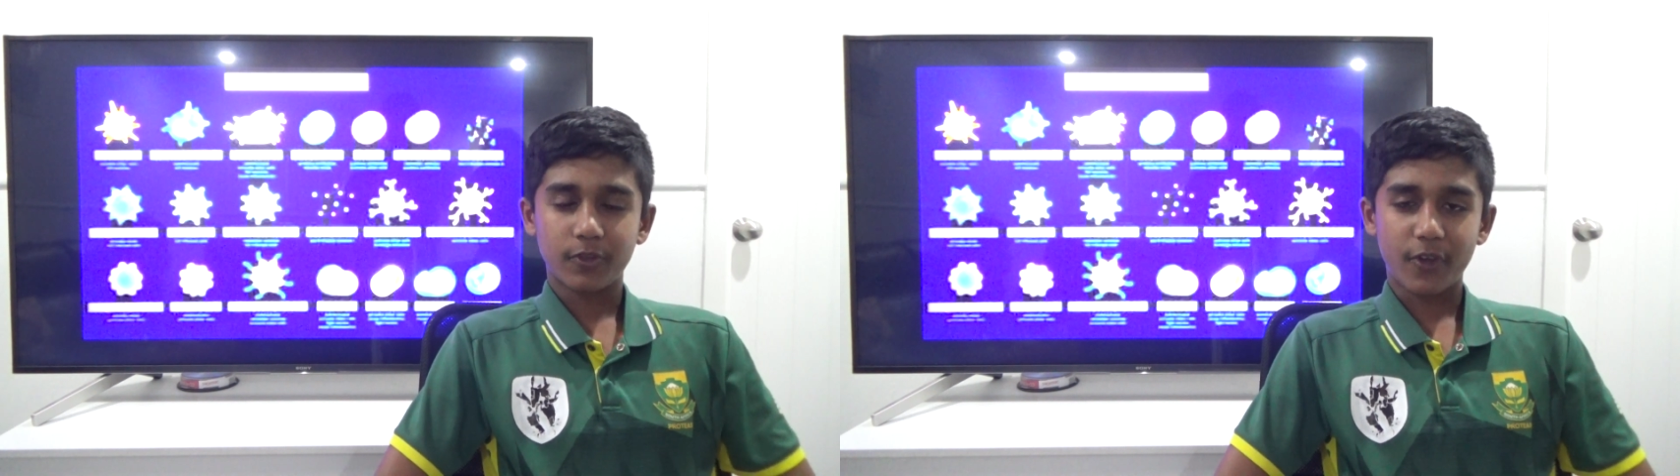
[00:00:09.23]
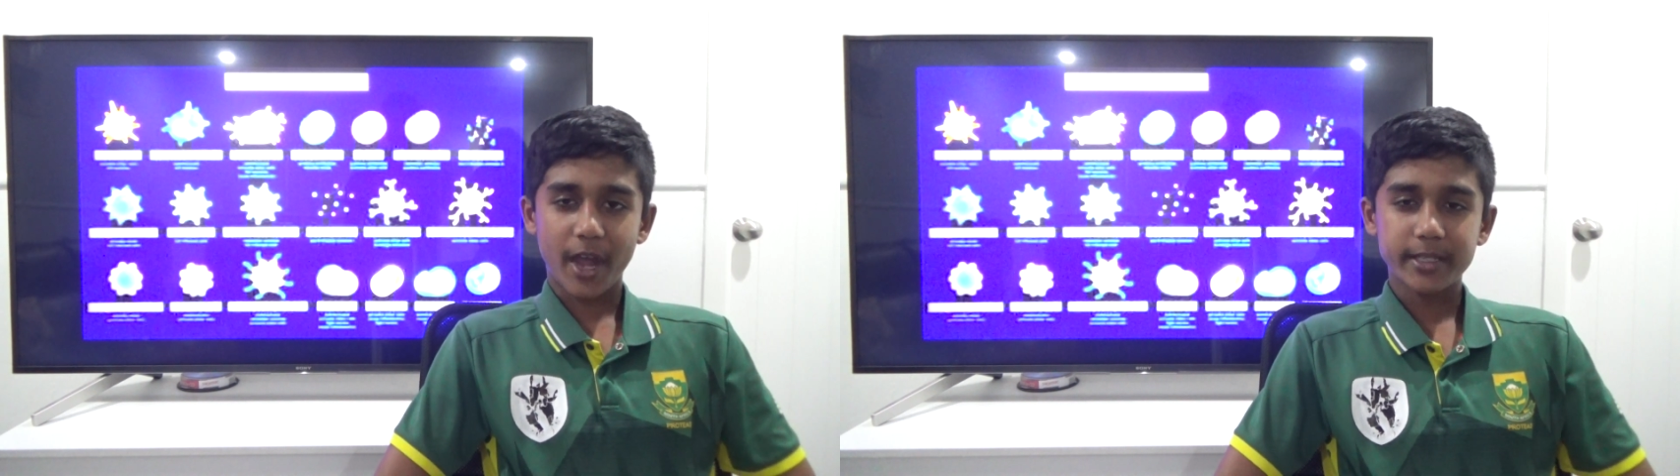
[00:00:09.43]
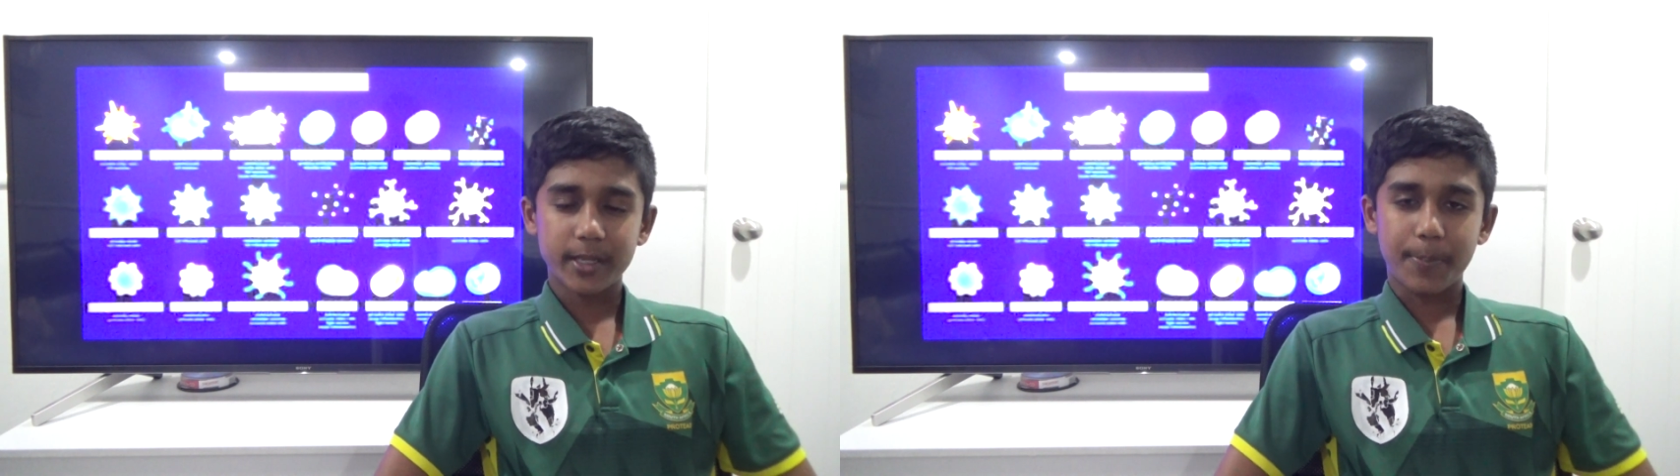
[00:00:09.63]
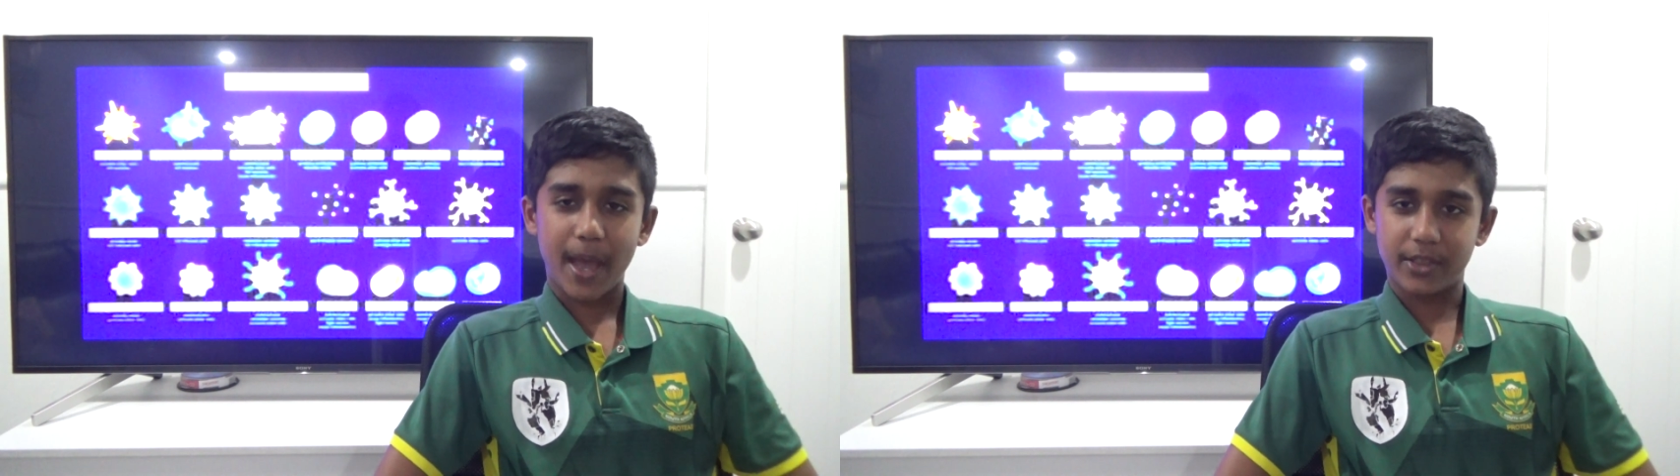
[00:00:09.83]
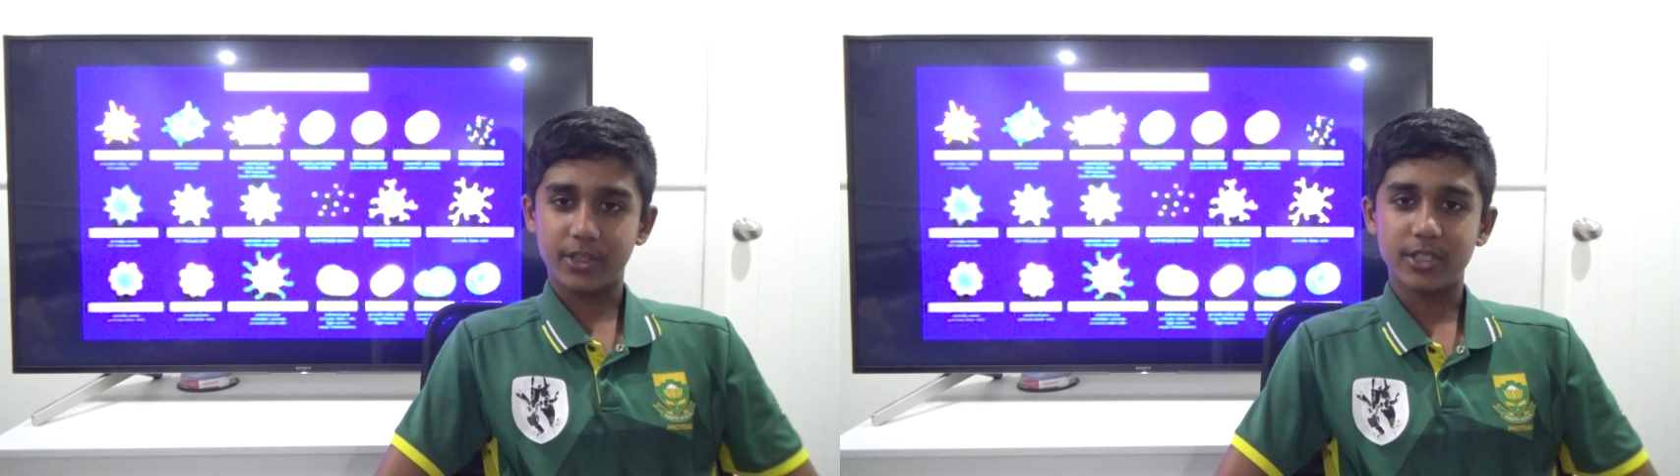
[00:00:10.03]
fight the
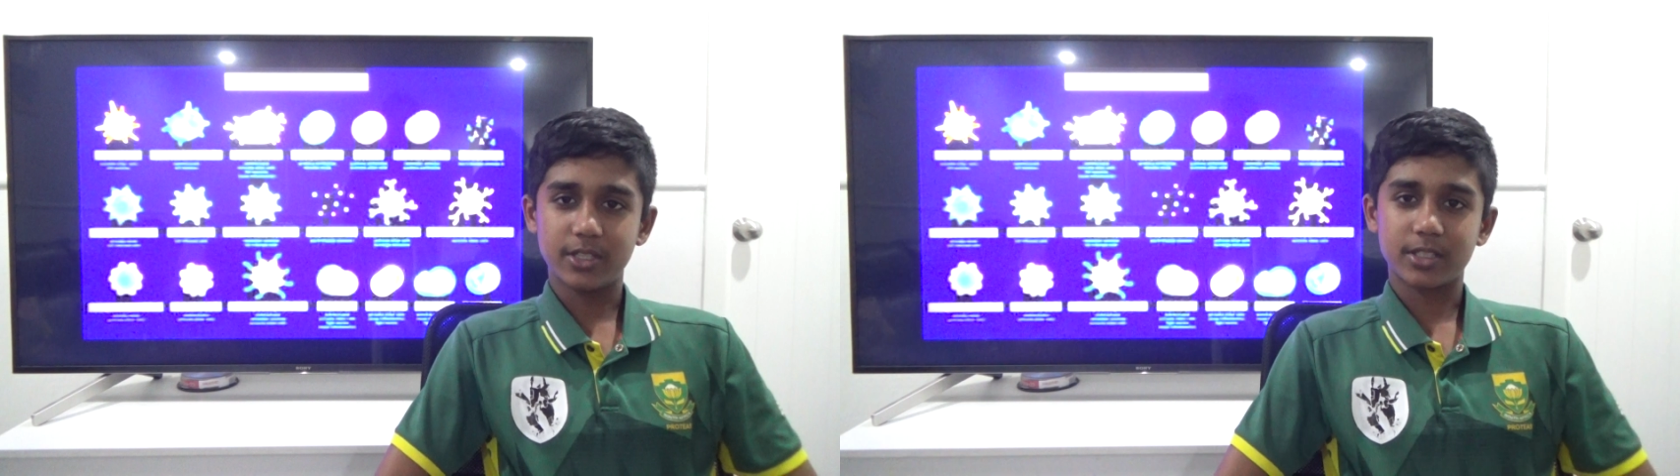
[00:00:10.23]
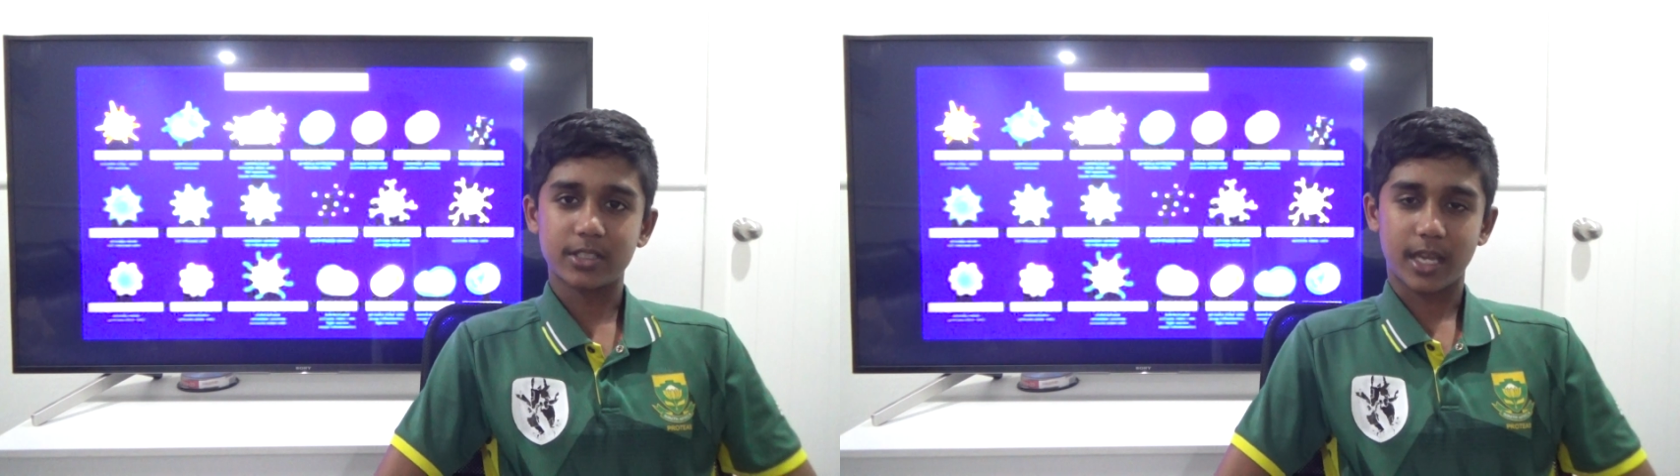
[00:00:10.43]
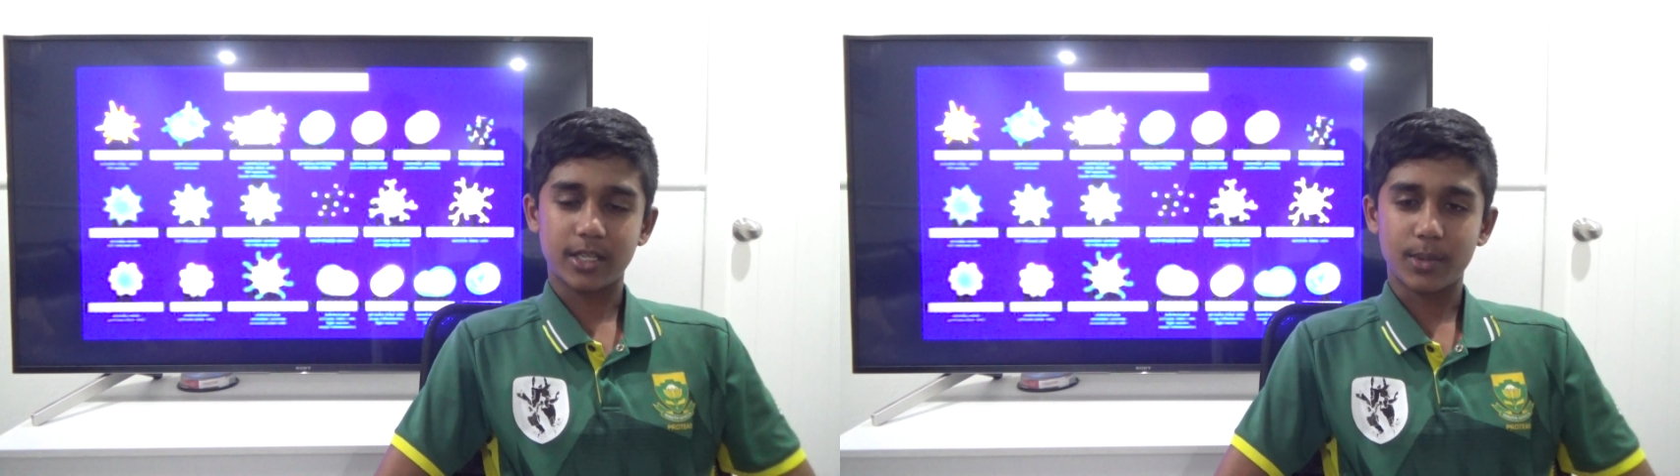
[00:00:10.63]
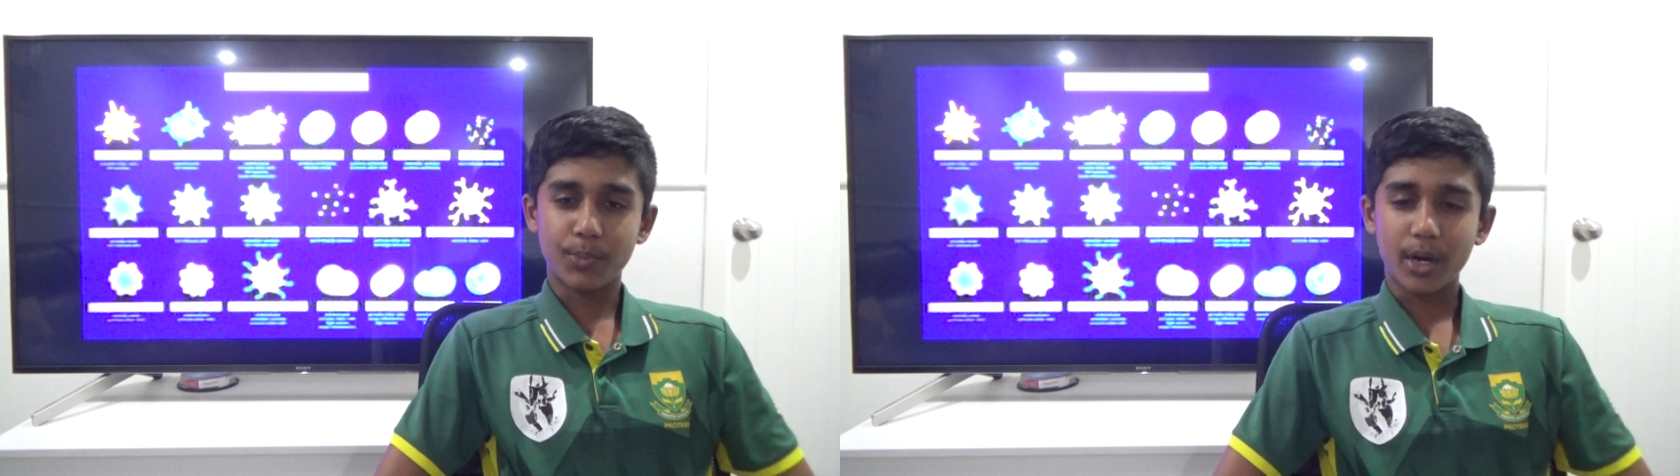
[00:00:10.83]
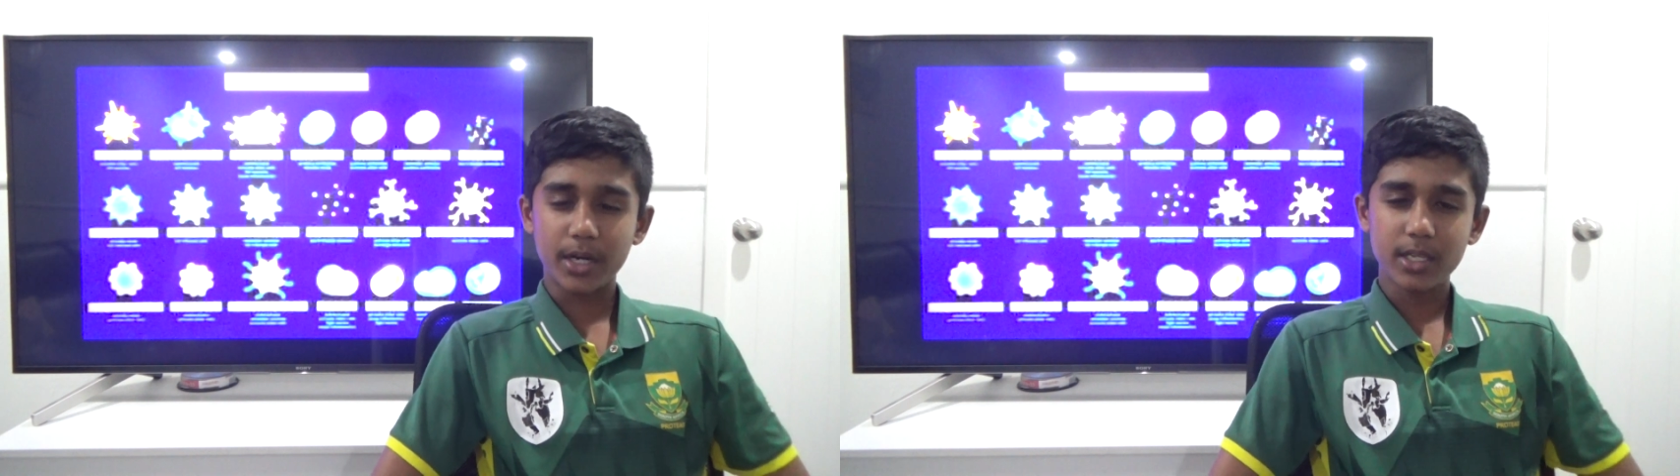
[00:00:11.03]
pathogens inside your
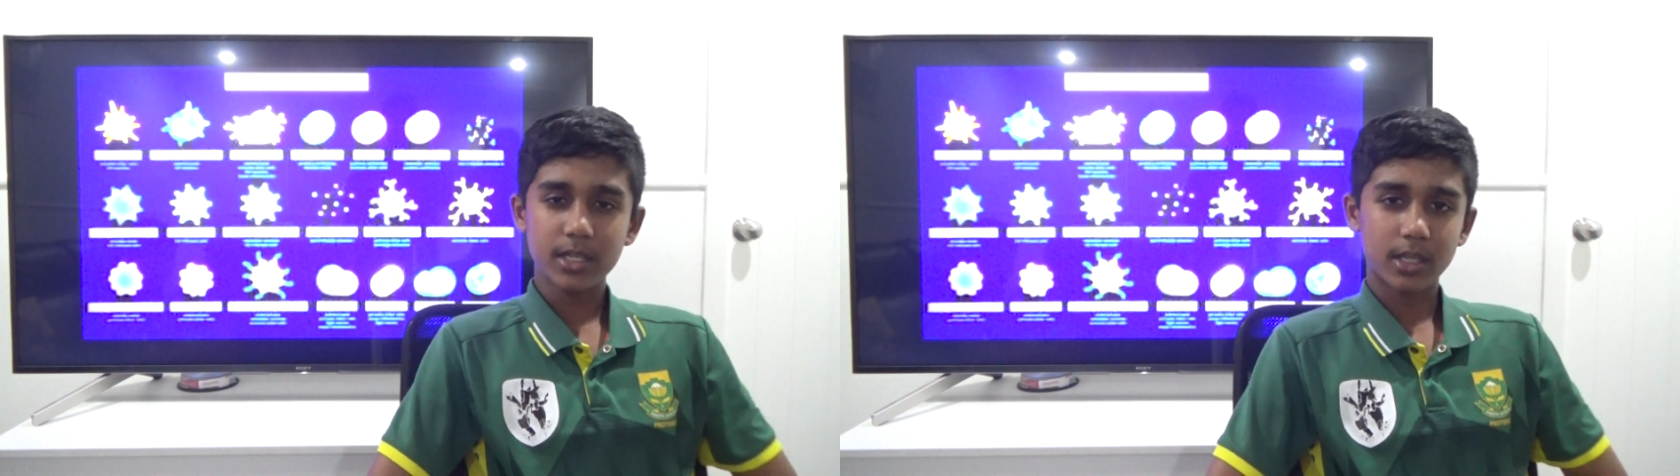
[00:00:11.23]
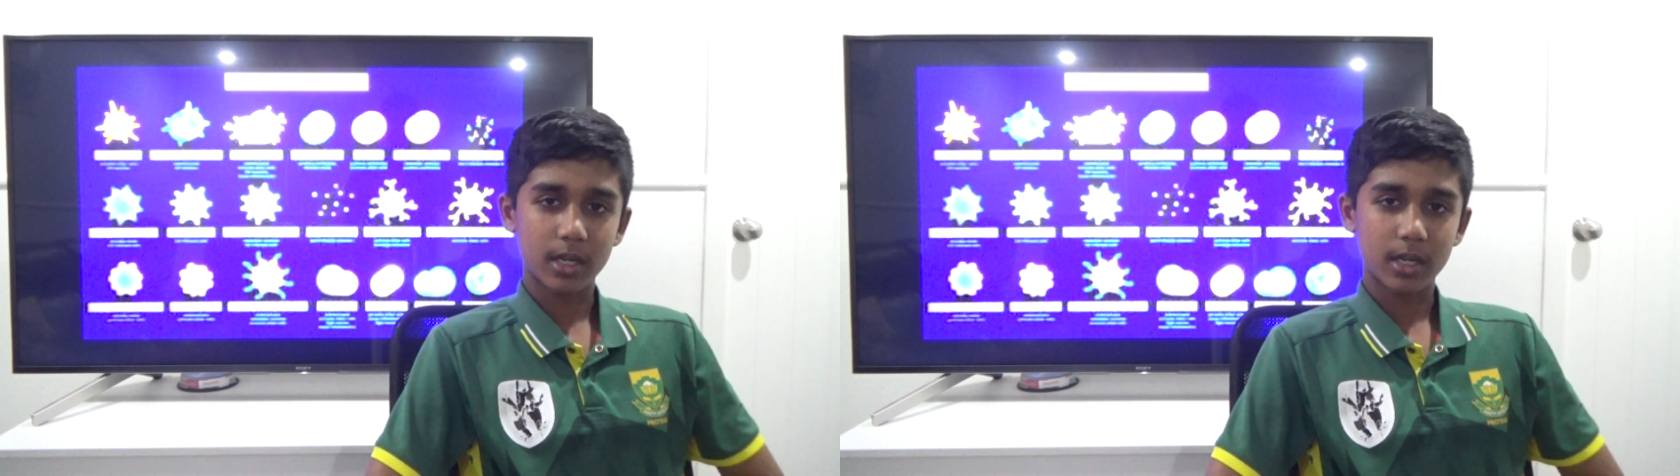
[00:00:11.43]
body,